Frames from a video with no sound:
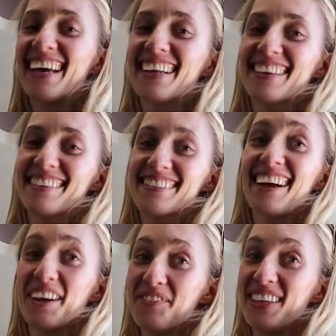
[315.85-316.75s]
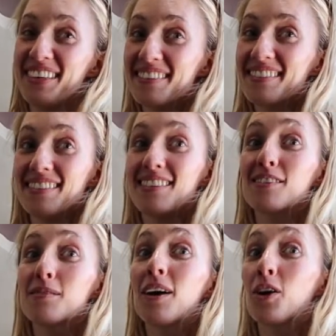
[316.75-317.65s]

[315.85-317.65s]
And it's Siamese. Is a,